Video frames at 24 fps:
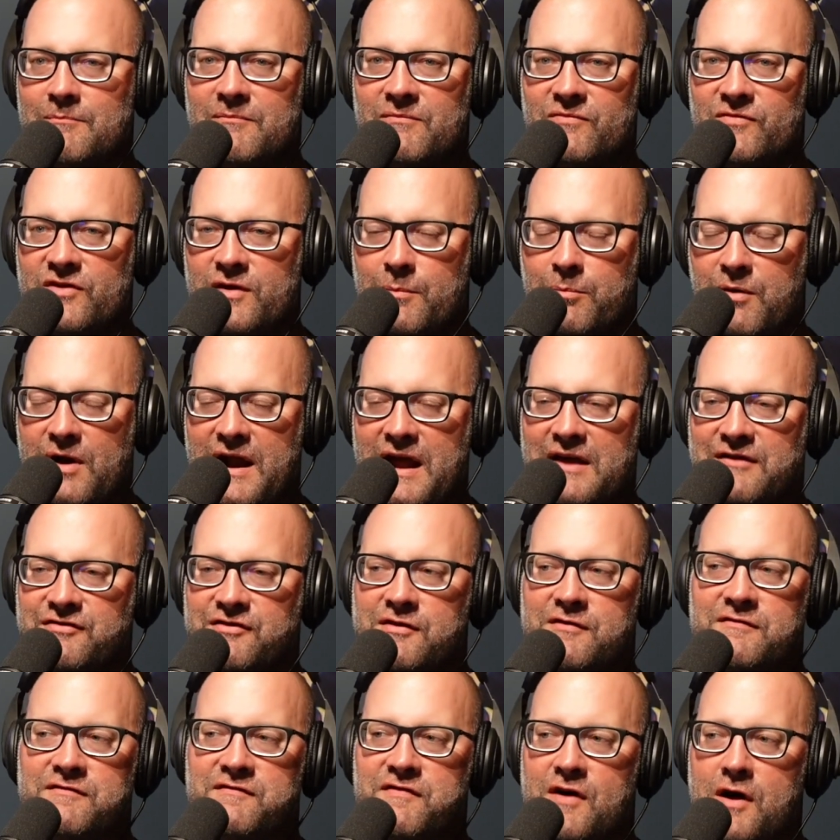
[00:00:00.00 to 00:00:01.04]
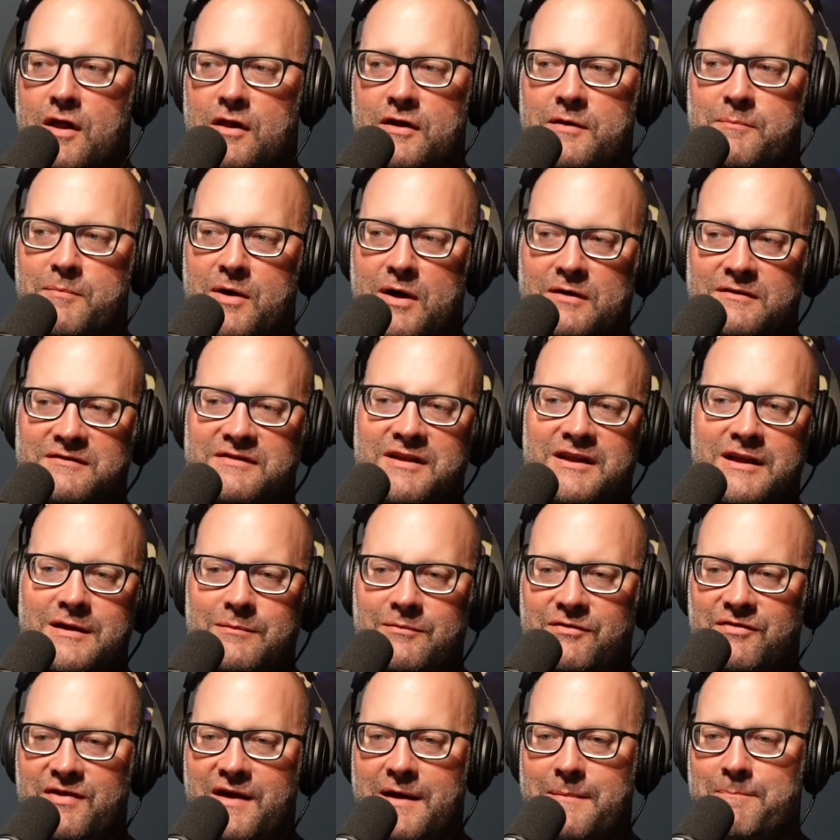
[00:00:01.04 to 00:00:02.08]
Nebraska volleyball
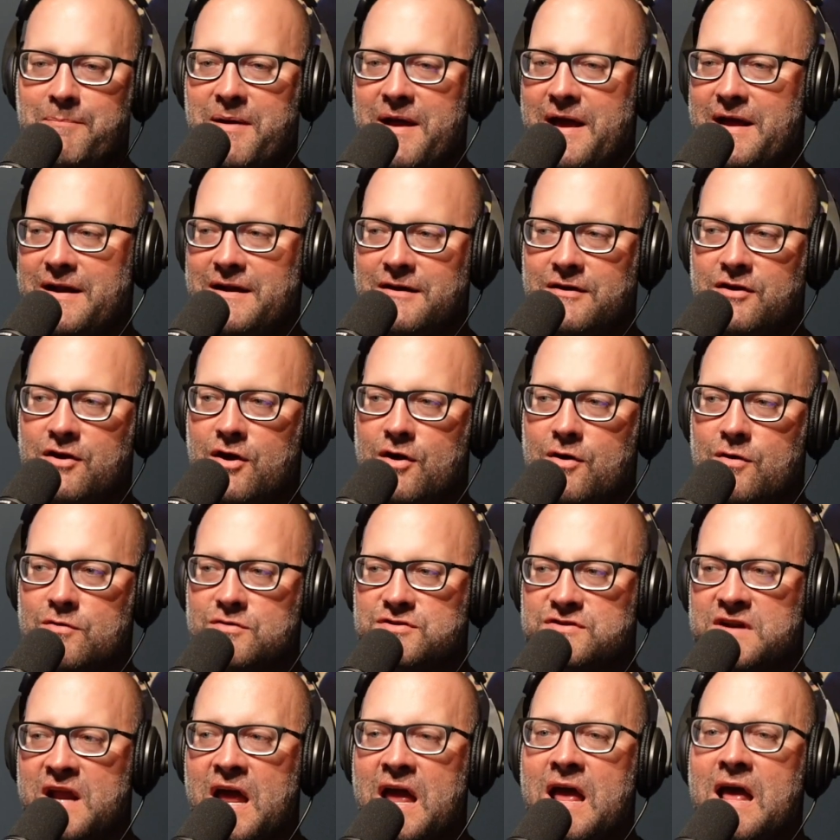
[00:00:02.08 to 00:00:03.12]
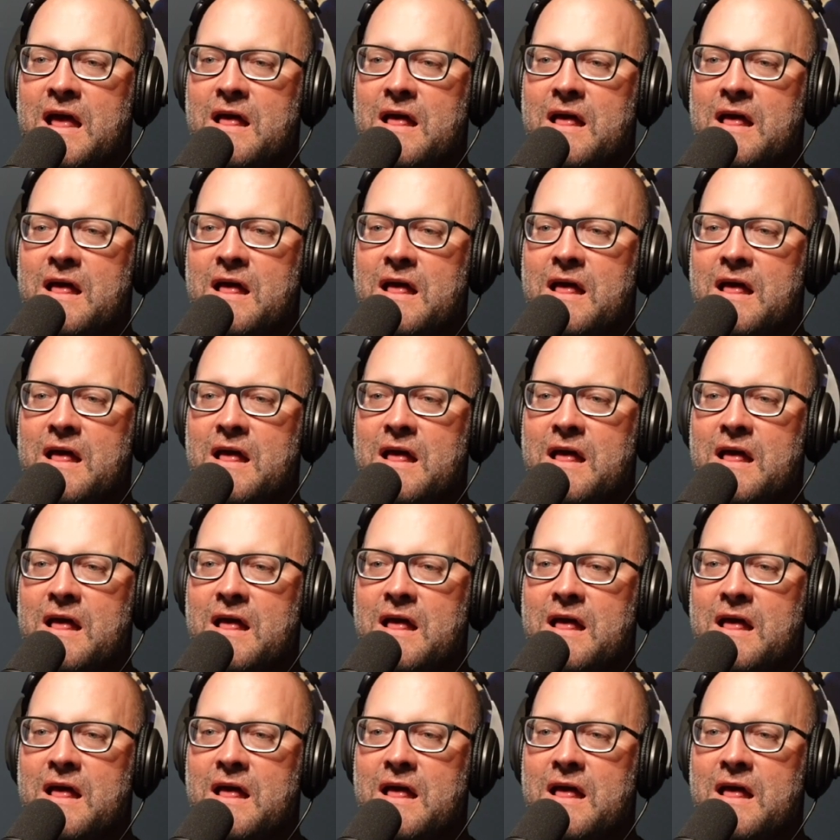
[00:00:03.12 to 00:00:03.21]
teams that Pettit coached,